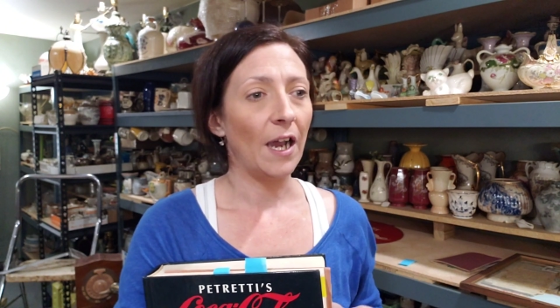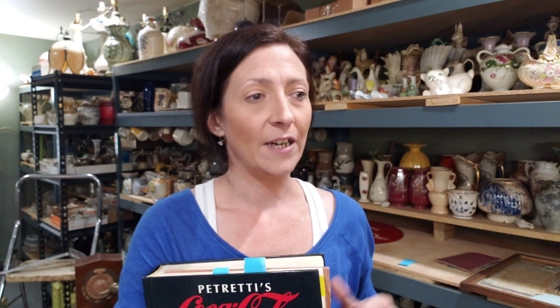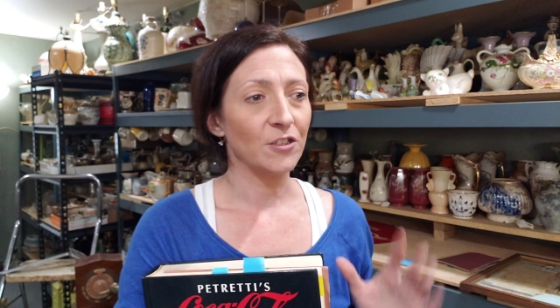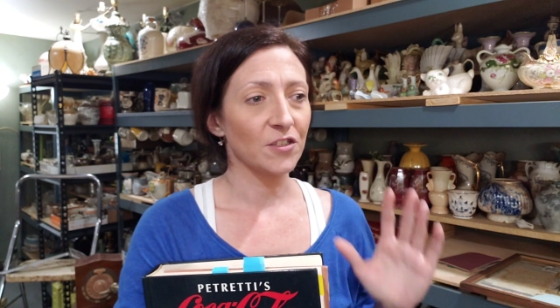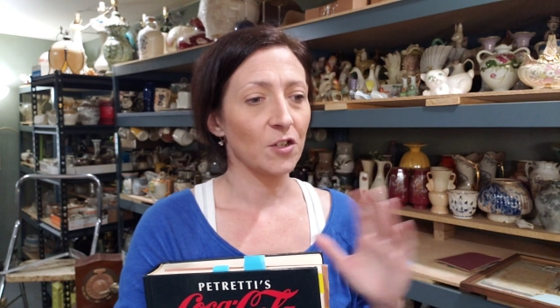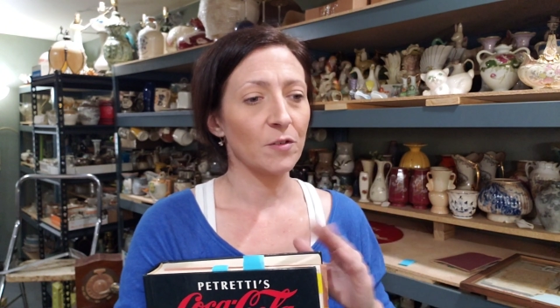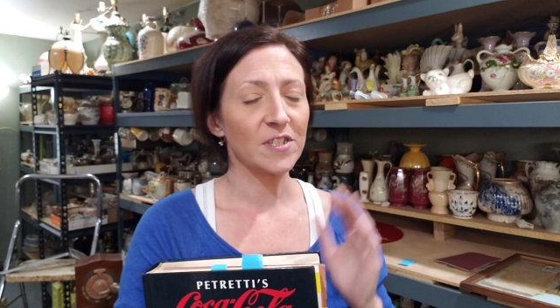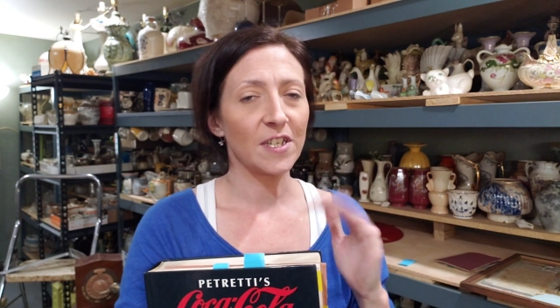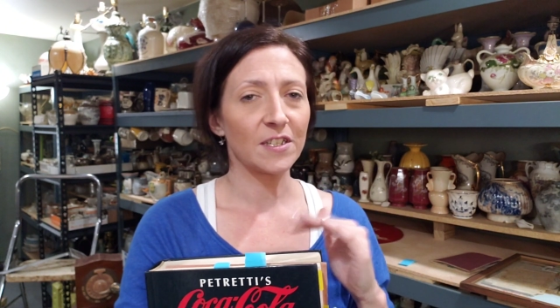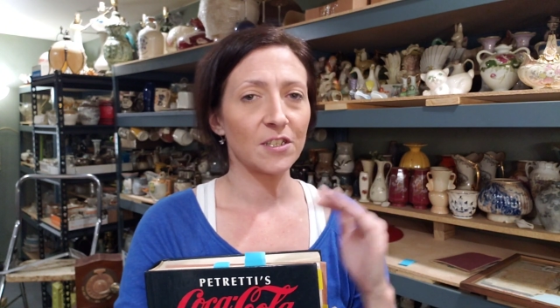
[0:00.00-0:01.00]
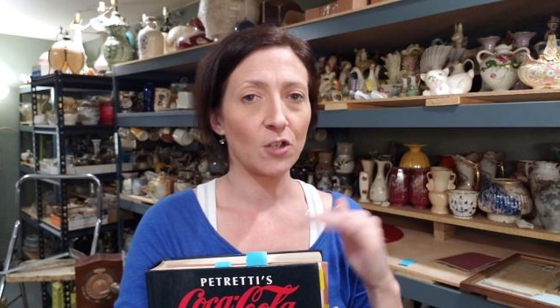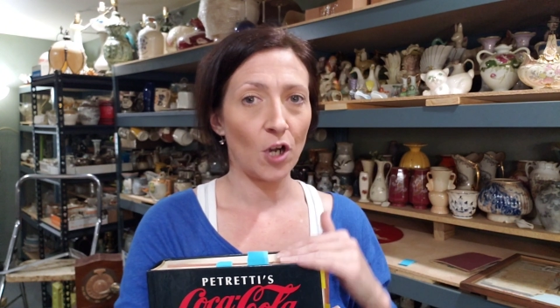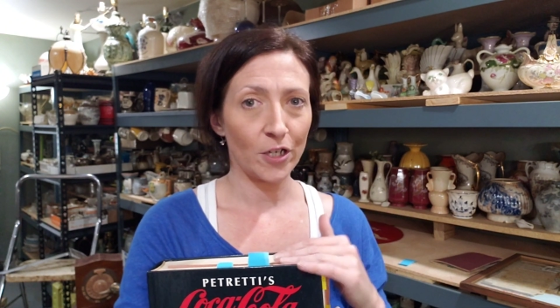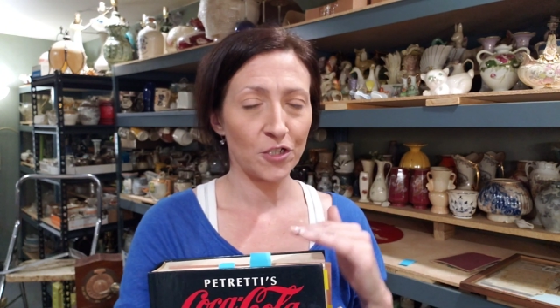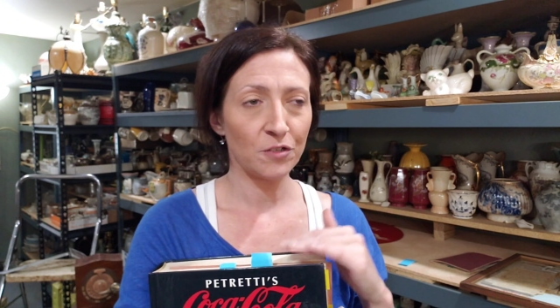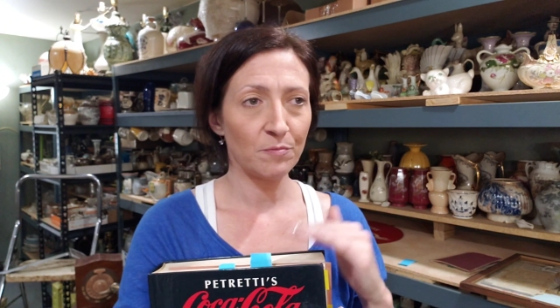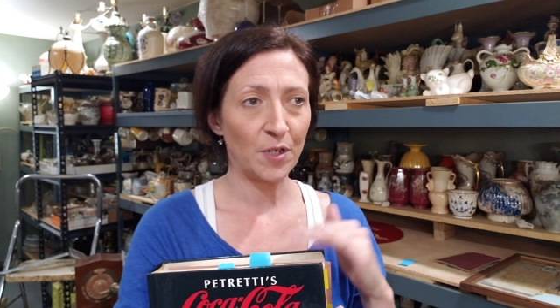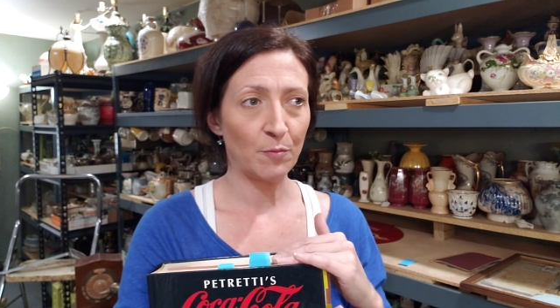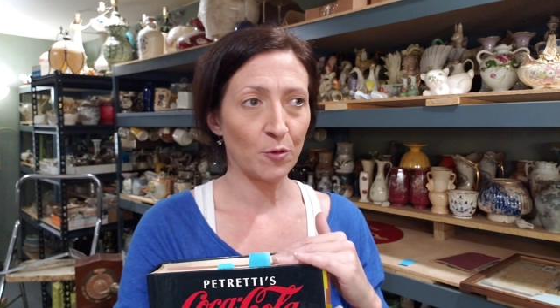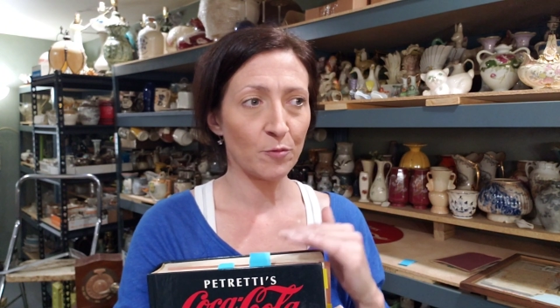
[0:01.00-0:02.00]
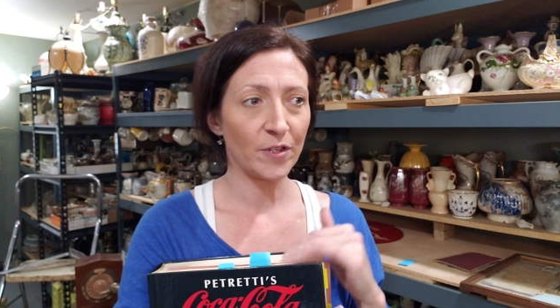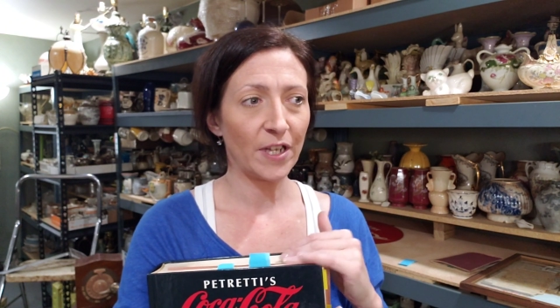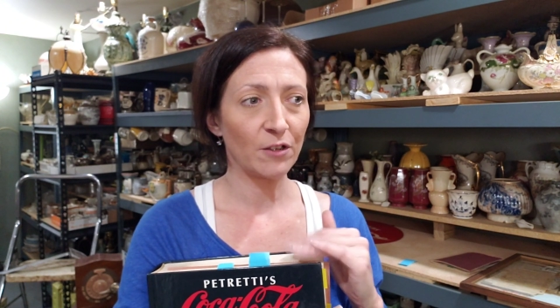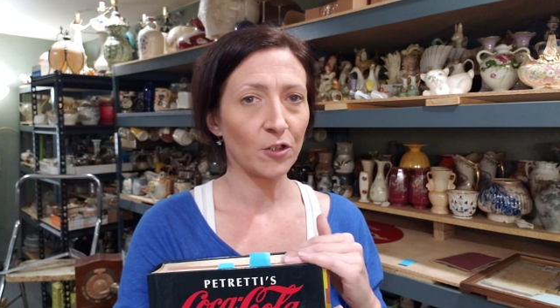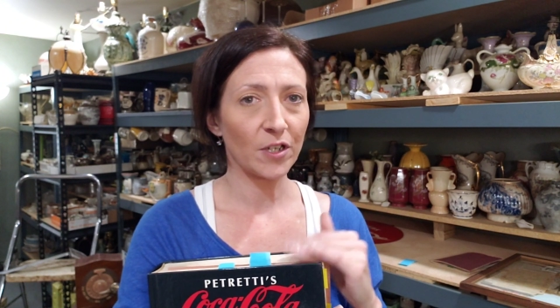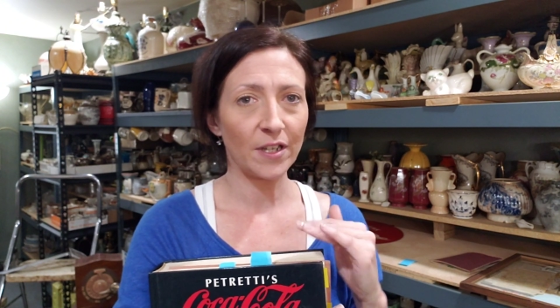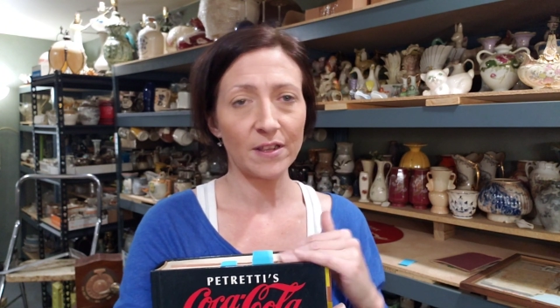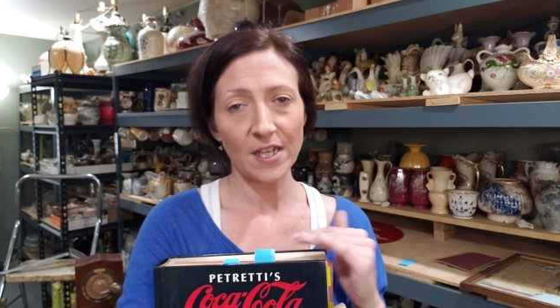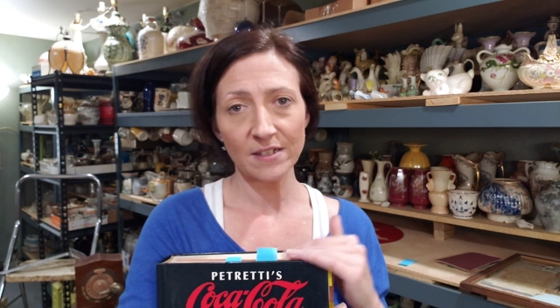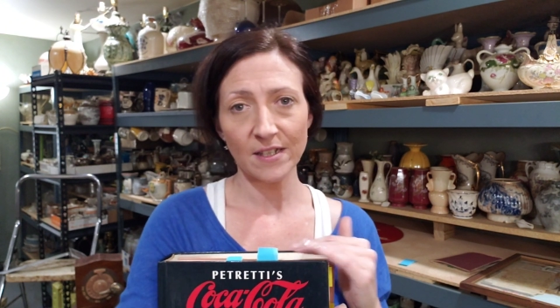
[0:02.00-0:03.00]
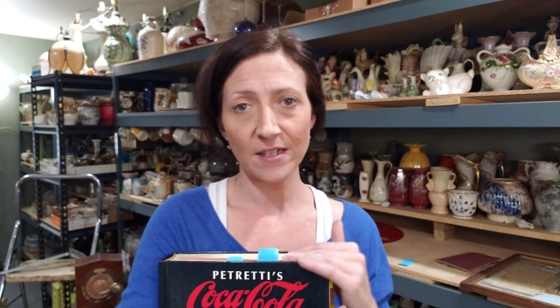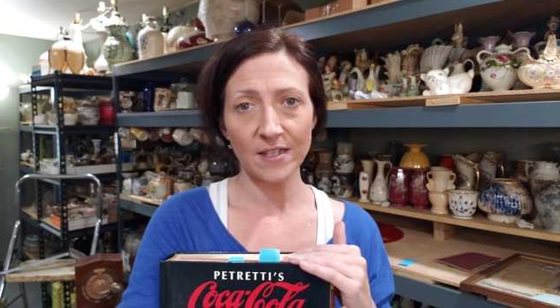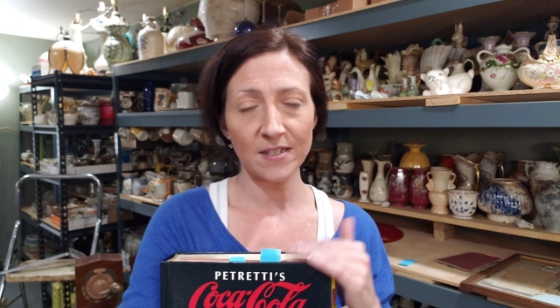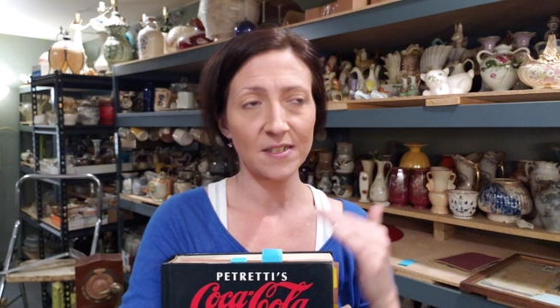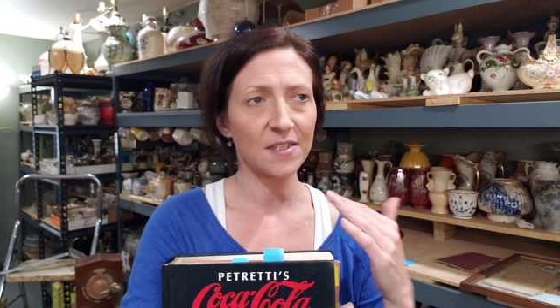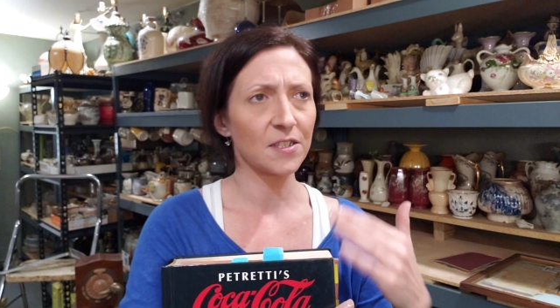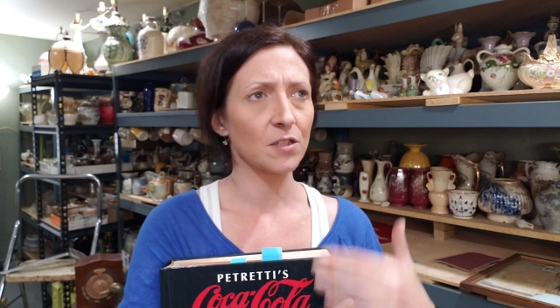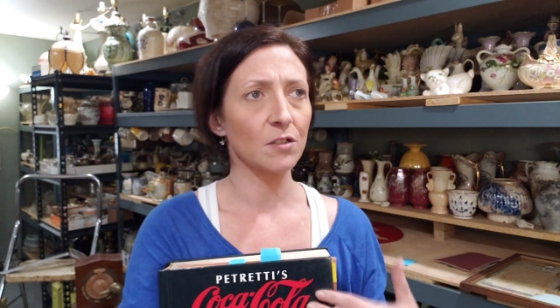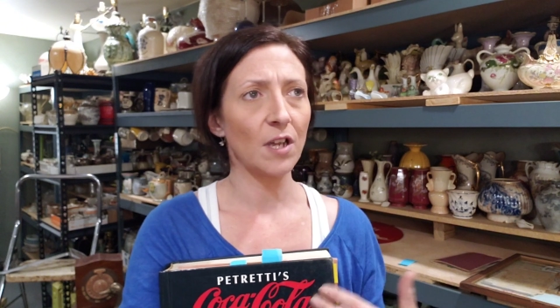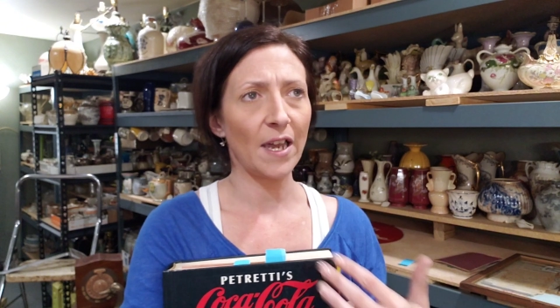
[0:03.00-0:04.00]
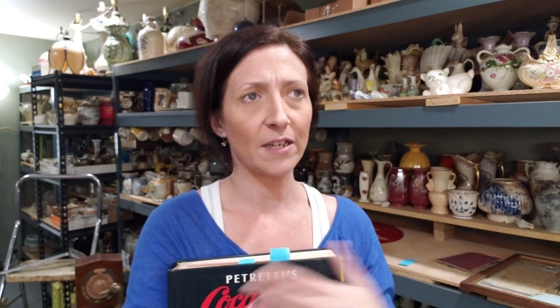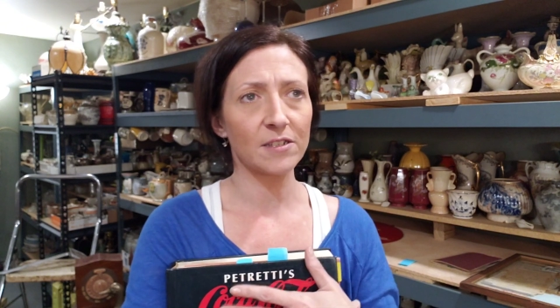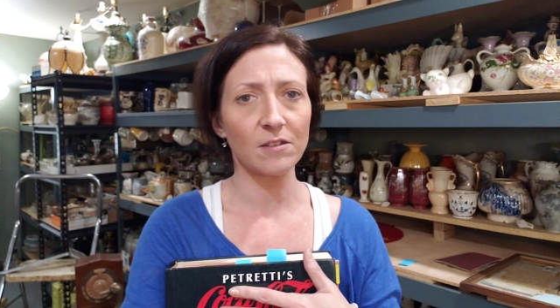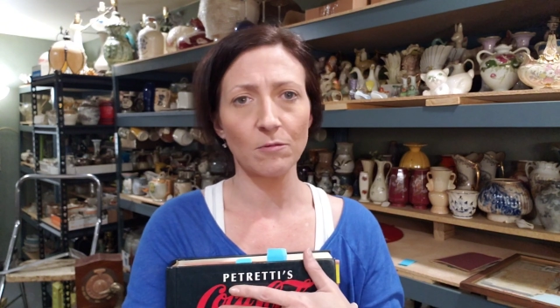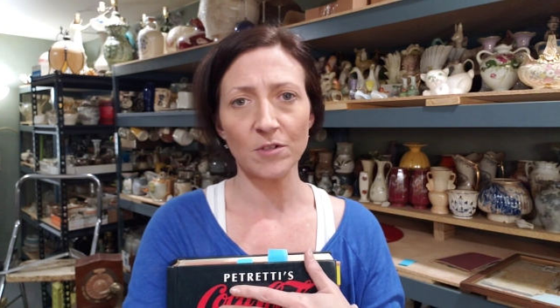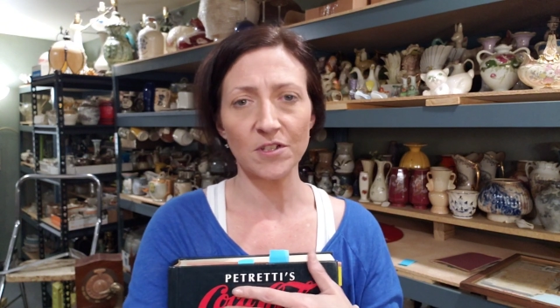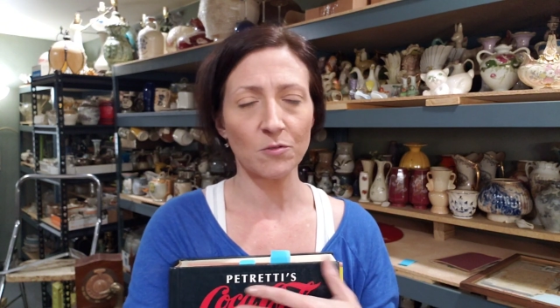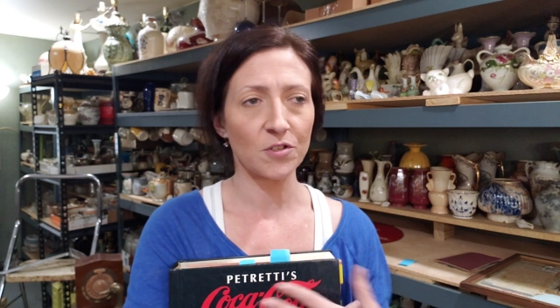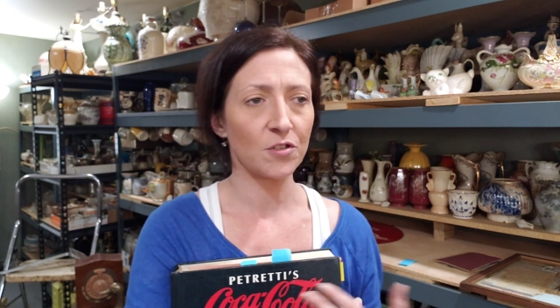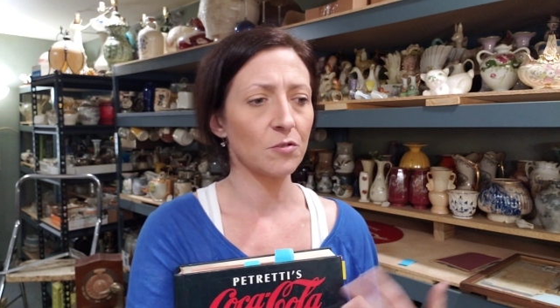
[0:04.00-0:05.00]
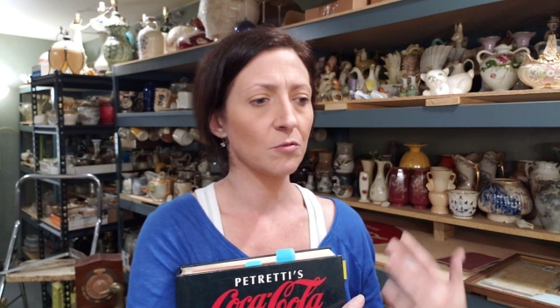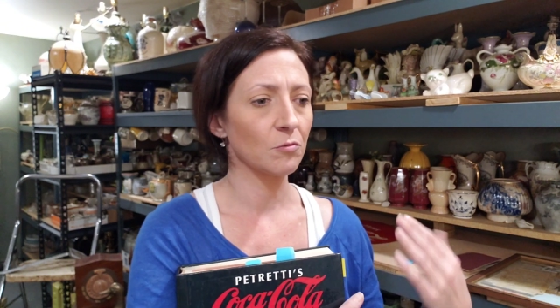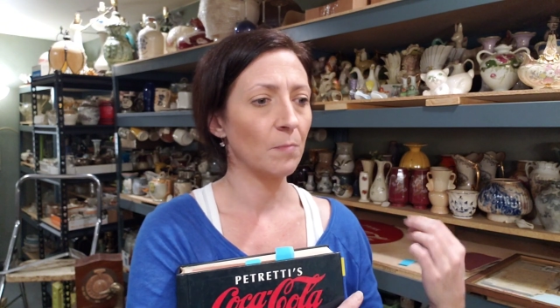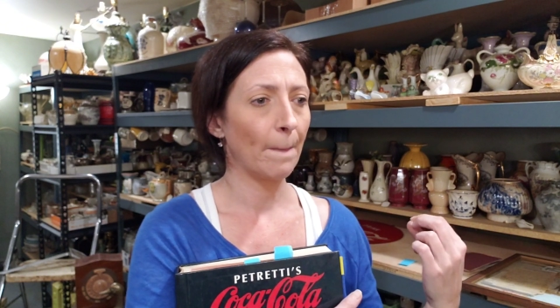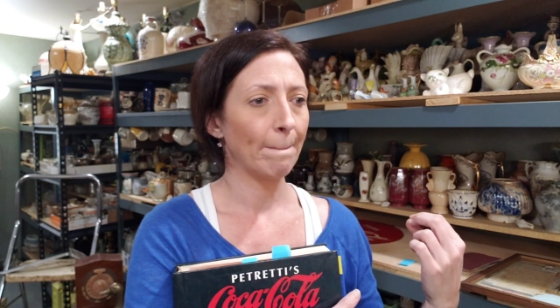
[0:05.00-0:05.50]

I just always like to caution people when they look in things like this. This is an excellent resource to